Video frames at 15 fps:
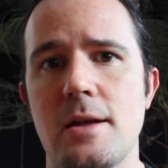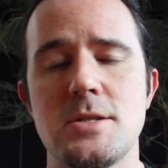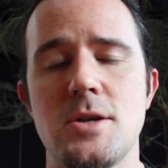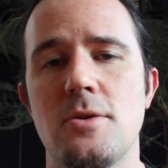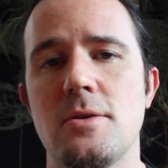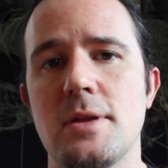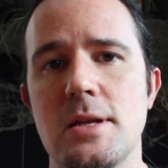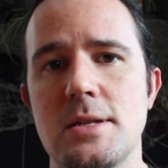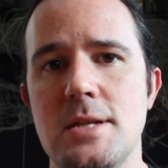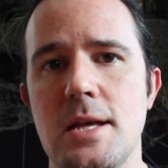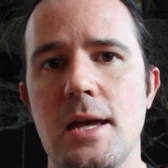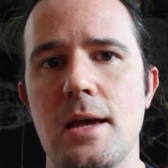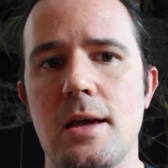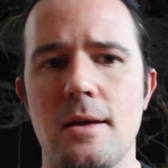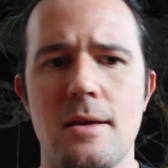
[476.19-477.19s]
I totally
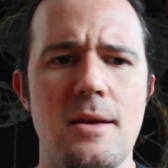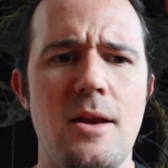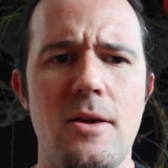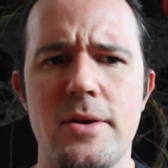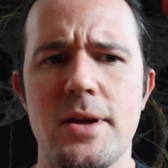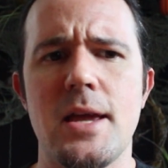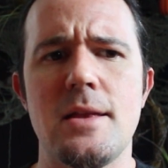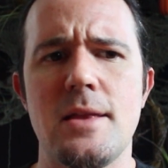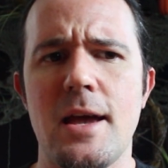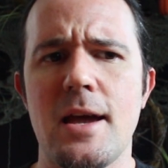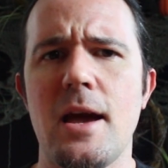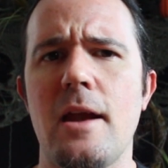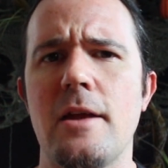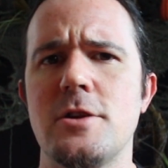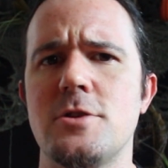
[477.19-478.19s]
dig, you know, again,
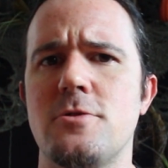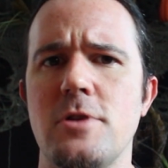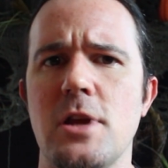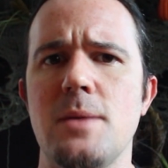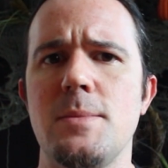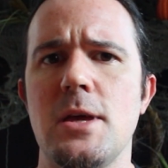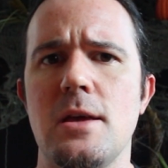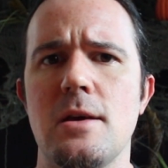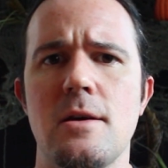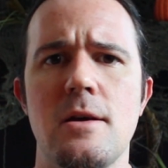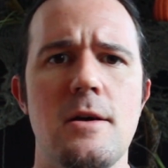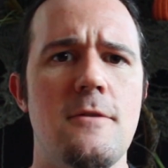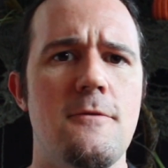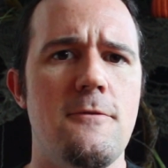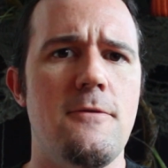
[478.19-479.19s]
that kind of dreamy
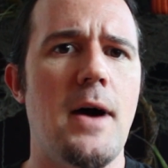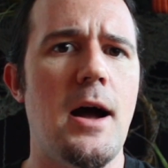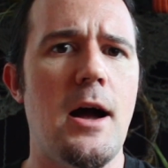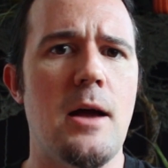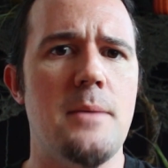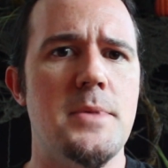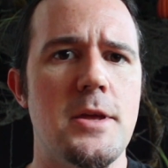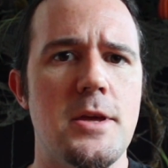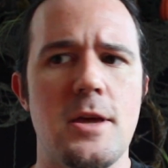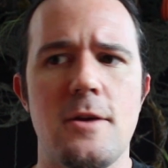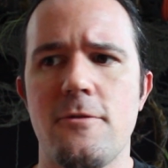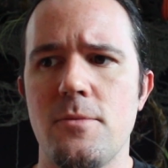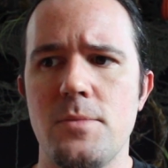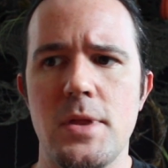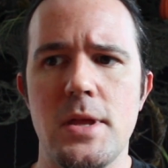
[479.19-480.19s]
vibe that you get from